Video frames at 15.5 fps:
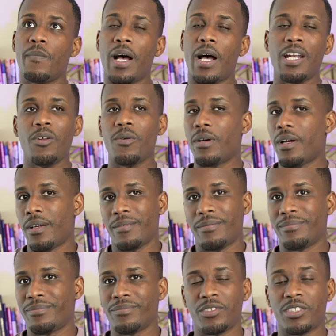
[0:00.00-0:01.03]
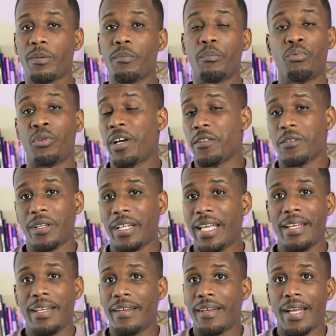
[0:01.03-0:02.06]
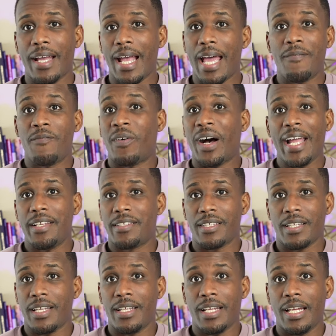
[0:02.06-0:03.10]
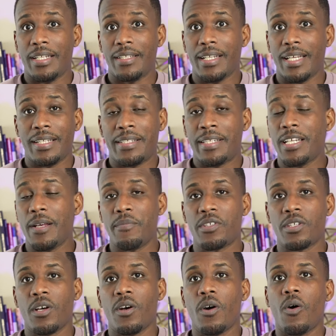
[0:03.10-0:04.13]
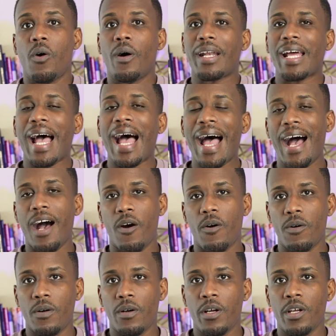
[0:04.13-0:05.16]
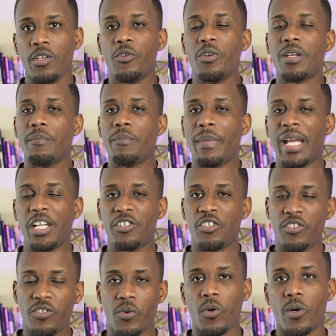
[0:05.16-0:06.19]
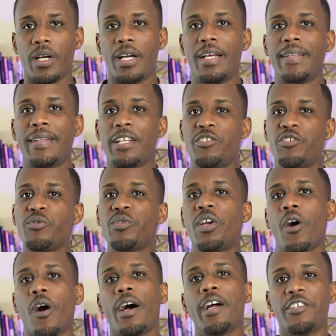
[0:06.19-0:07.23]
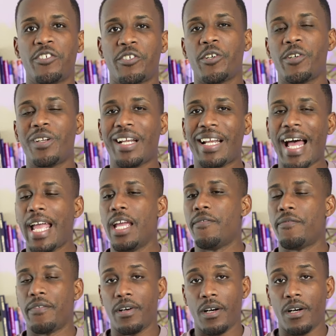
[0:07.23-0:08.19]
I know, some brotherly advice and, and, and tips on how you can make sure that you guard your life